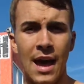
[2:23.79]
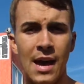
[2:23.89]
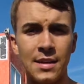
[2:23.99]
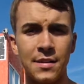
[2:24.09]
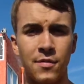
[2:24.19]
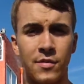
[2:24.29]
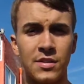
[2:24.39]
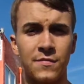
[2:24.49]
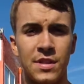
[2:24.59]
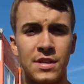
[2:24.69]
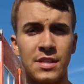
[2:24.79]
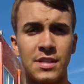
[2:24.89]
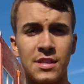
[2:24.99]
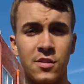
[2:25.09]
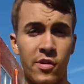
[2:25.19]
And the reason for this
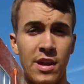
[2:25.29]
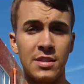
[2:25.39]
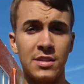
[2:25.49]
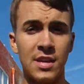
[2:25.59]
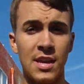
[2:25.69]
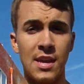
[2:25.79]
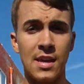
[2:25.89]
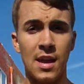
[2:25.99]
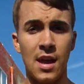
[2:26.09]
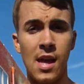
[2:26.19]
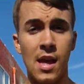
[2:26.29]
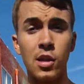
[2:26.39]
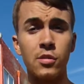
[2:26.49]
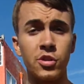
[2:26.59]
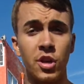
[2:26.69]
is it creates the
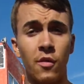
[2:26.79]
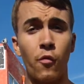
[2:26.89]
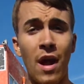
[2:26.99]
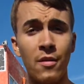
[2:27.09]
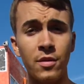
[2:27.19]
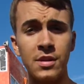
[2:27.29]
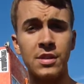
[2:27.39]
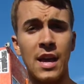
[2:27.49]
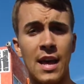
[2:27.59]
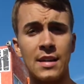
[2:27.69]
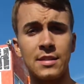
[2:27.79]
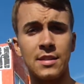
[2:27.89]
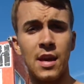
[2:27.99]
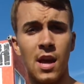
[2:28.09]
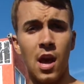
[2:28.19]
illusion of roundness,
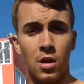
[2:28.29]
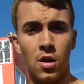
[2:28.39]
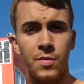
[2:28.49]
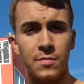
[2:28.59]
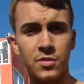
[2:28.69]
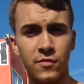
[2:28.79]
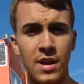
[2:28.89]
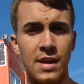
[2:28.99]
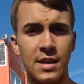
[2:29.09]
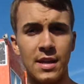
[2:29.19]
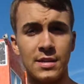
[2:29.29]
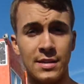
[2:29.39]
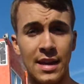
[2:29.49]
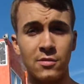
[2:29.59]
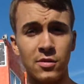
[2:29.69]
and a lot of people's rear
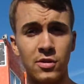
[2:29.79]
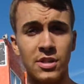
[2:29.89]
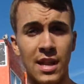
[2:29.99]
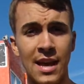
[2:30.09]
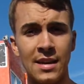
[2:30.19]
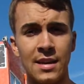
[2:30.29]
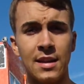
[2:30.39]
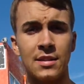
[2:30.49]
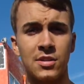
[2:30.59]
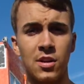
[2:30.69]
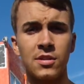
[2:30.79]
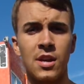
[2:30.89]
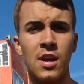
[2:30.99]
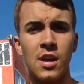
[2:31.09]
deltoids are lacking in size.